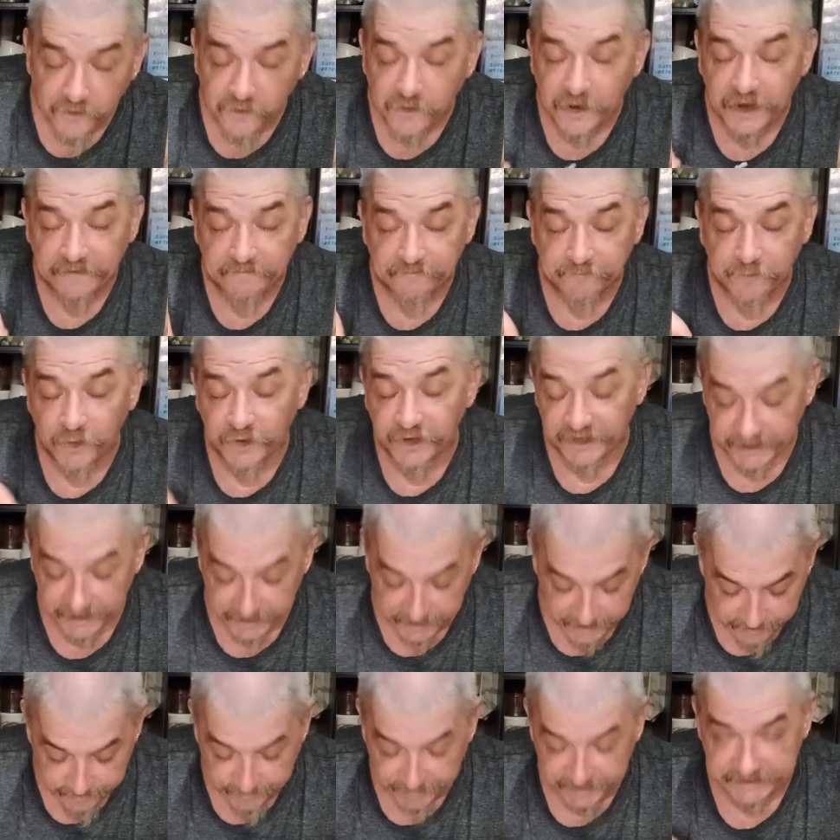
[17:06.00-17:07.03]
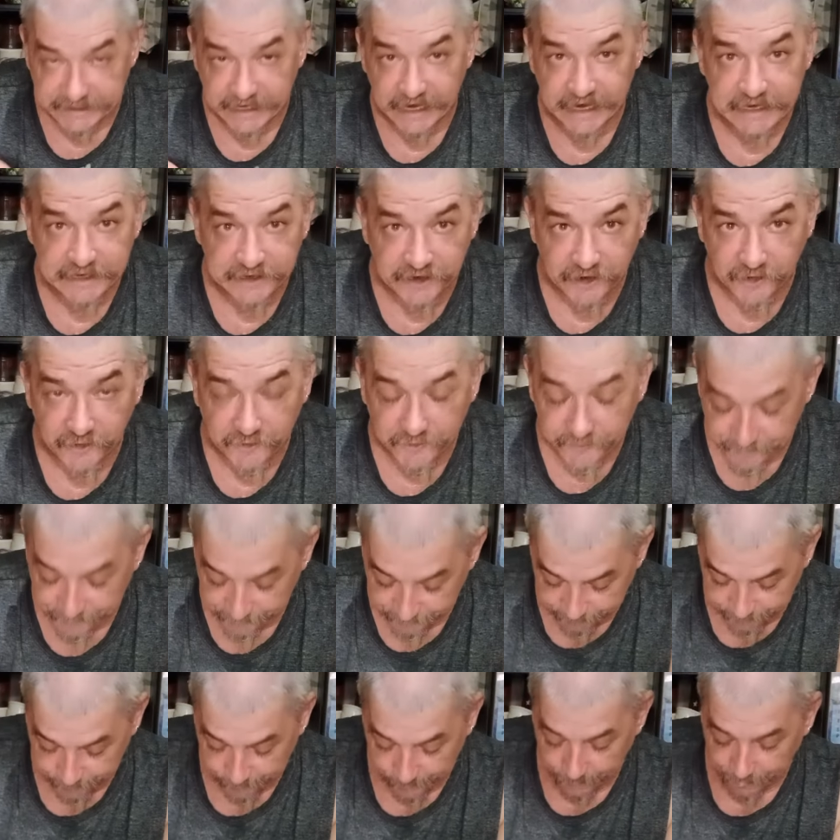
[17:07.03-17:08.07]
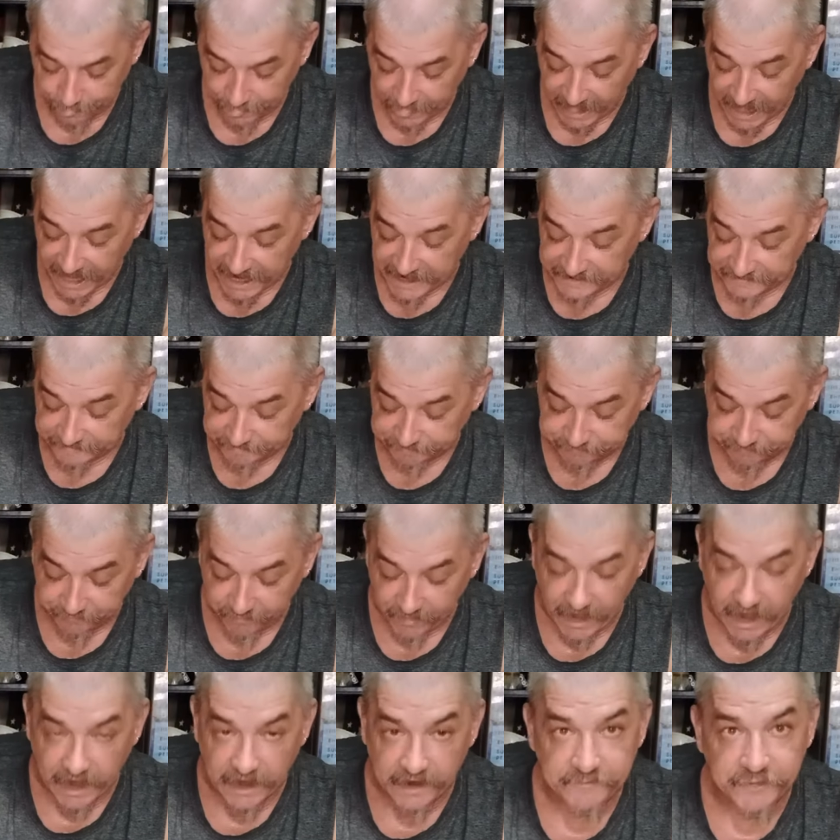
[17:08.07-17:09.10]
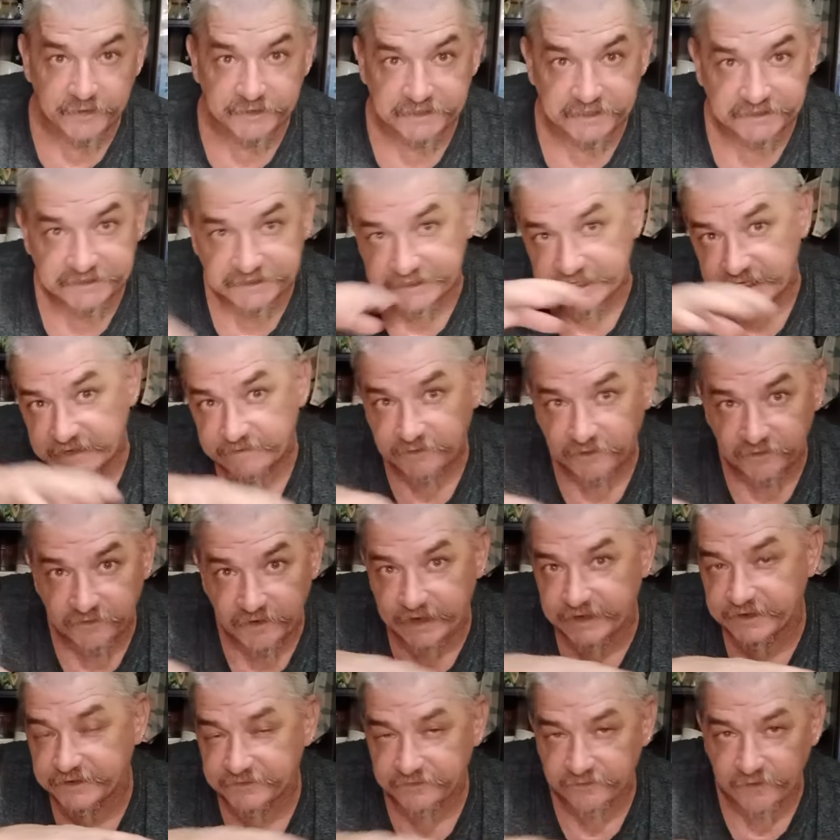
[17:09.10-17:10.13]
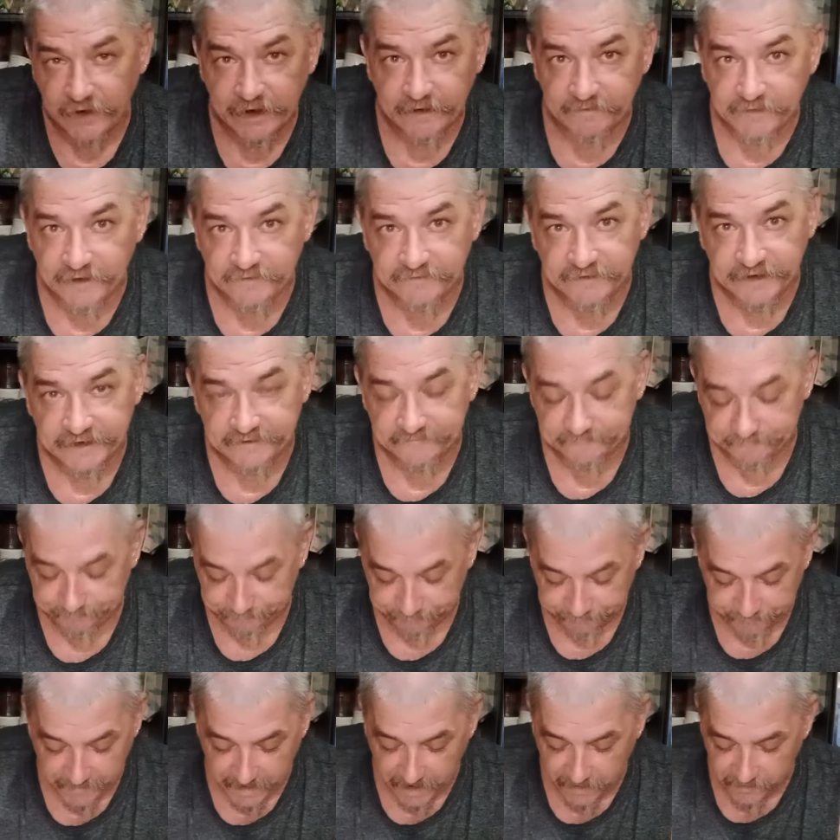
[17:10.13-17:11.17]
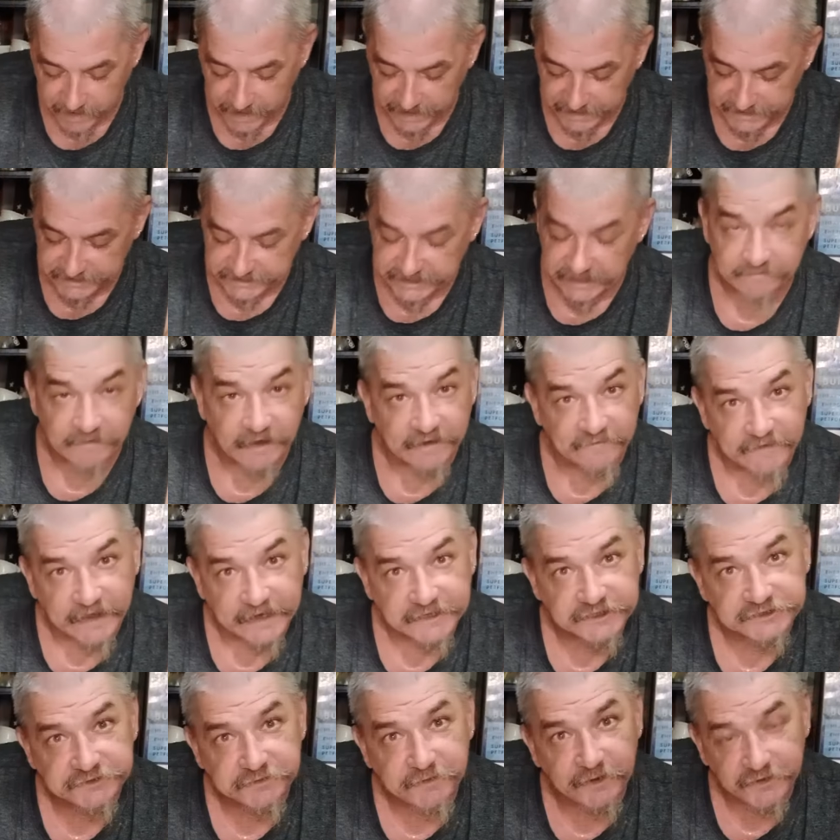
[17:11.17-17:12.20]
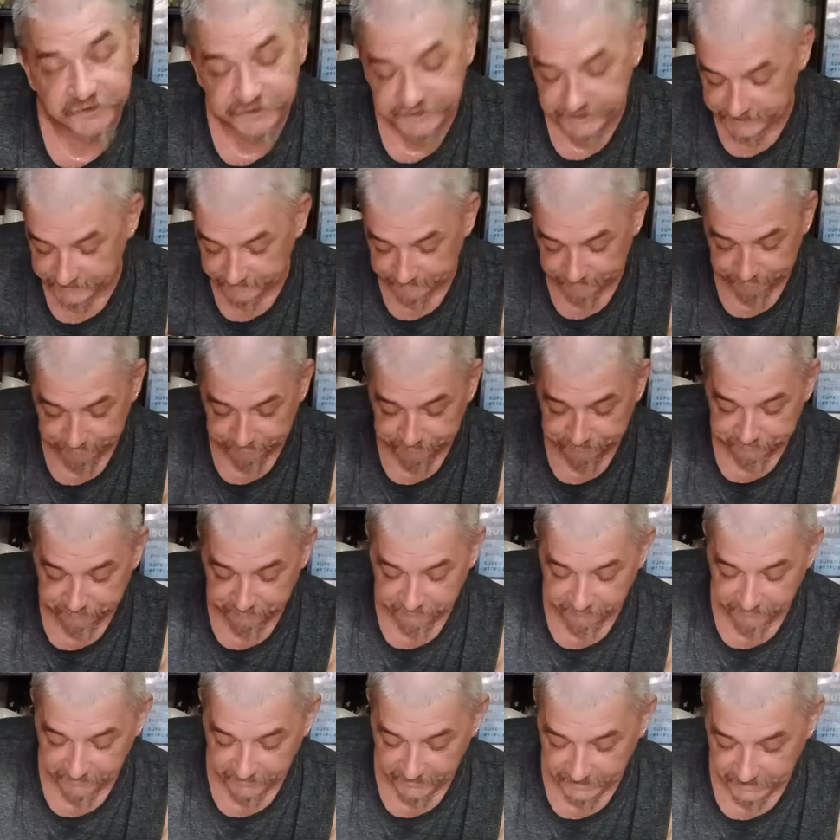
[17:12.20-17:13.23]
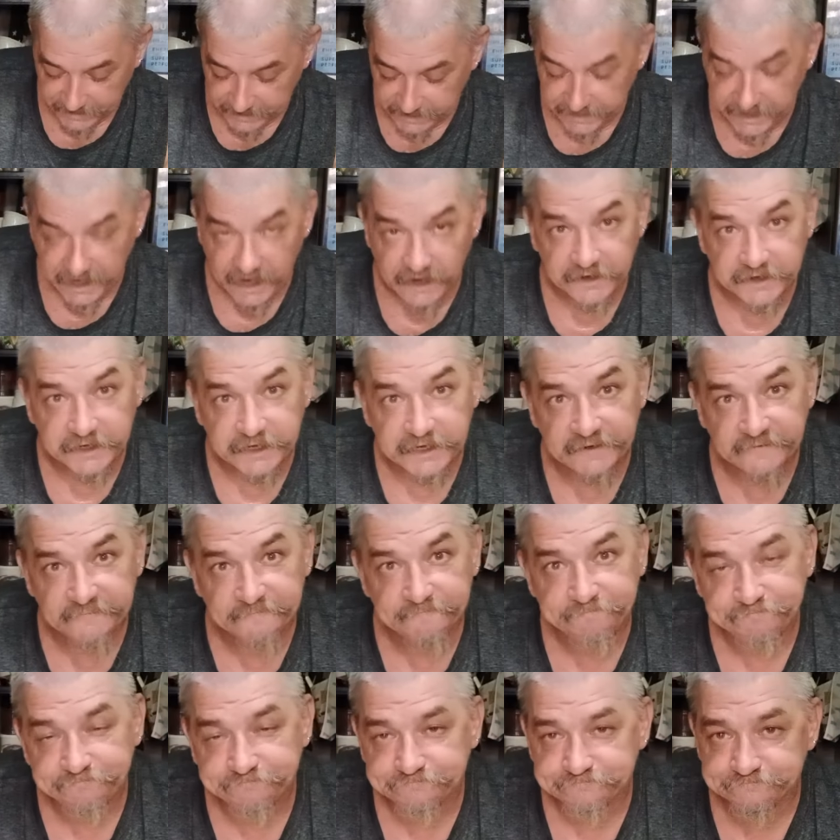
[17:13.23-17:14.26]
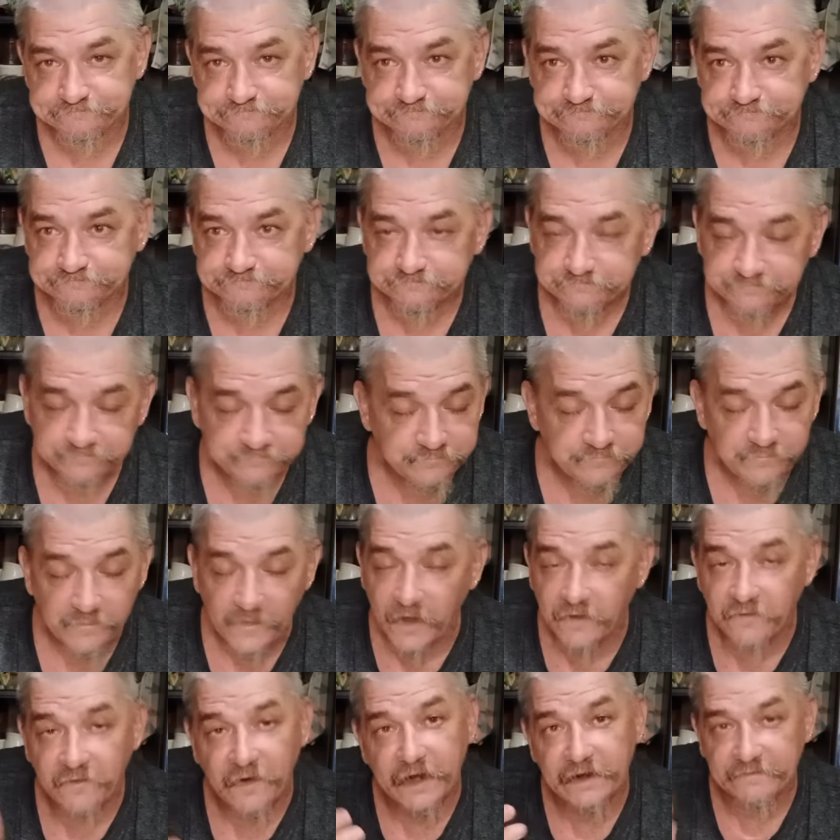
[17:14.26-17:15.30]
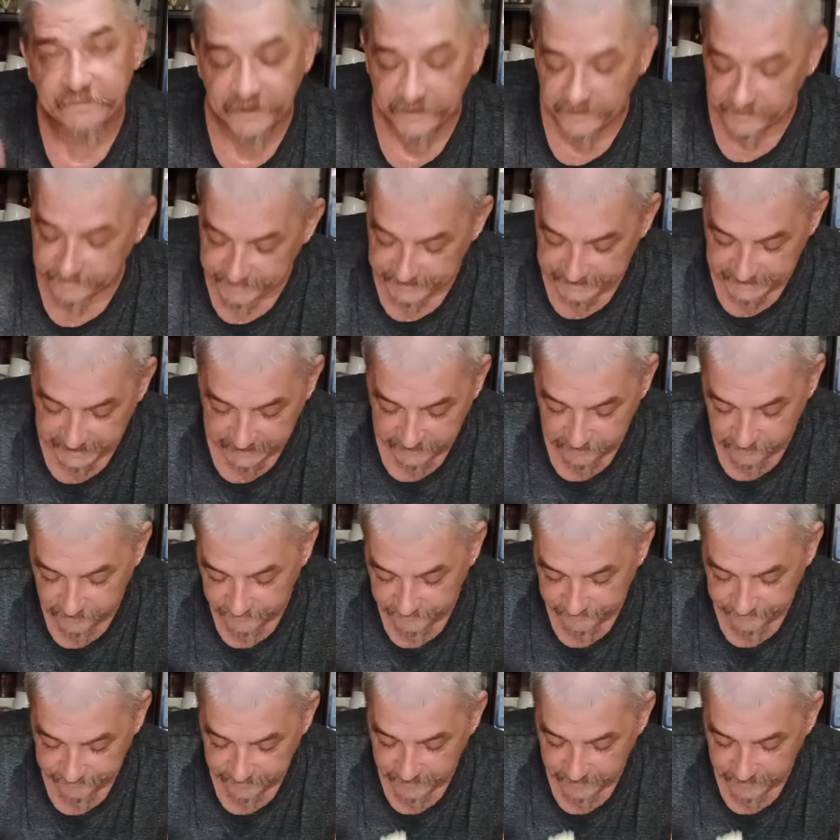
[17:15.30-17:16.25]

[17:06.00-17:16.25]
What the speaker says: When I'm boiling the potato, I put the steamer rice right above it. That way I steam my vegetables and the onion right above the potato.